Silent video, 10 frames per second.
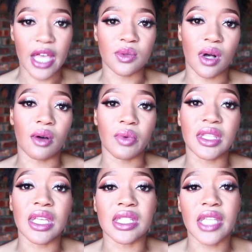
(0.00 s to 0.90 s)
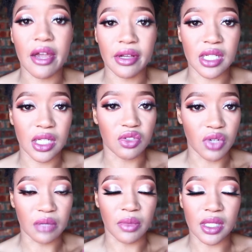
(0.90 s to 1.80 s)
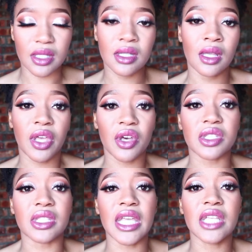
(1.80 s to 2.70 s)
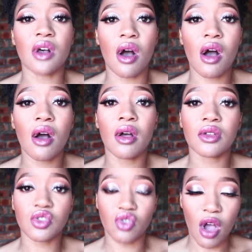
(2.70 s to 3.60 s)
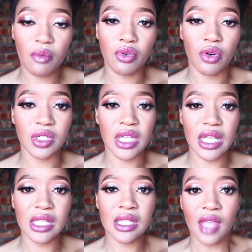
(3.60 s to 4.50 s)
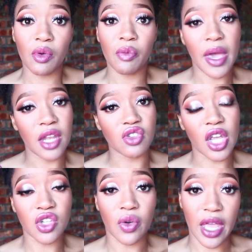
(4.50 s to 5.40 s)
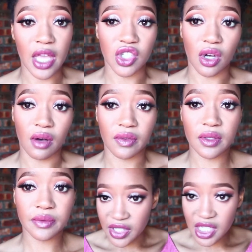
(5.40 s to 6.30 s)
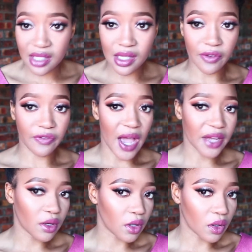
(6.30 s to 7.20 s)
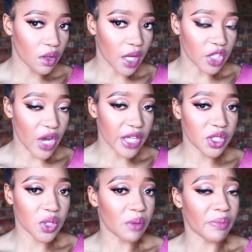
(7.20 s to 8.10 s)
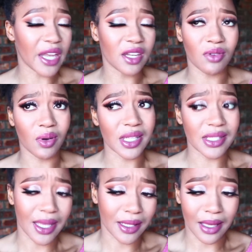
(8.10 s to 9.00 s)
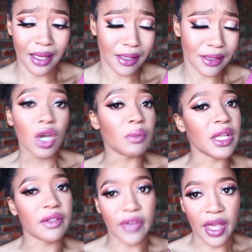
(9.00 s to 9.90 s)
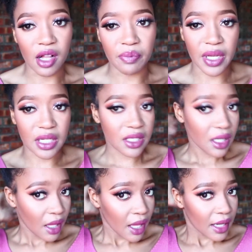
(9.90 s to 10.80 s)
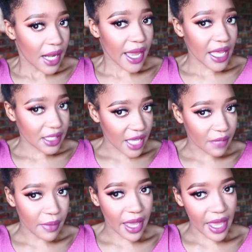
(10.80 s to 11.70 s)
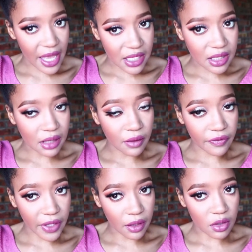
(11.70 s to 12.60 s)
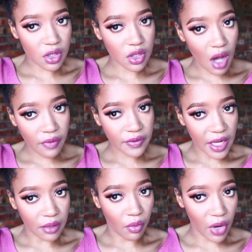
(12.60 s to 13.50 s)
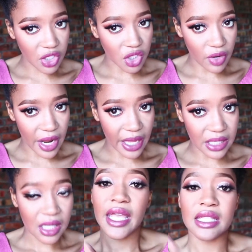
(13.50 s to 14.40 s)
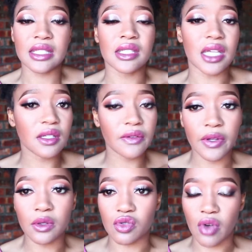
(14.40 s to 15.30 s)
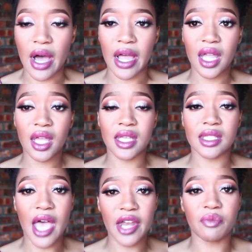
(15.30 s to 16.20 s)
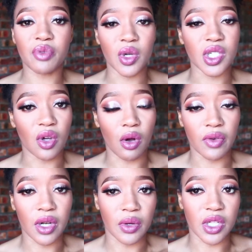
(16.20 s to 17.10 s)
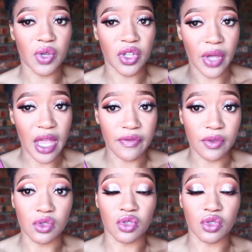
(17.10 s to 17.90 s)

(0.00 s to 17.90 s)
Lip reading: as well with these keratin treatments because these are strong proteins that will penetrate your hair shaft. This is the final look. I tried to do a bendy roller set, guys. Complete fail, but like I said, my hair still feels soft and moisturized. It doesn't feel dry. A sign of protein overload is when your hair feels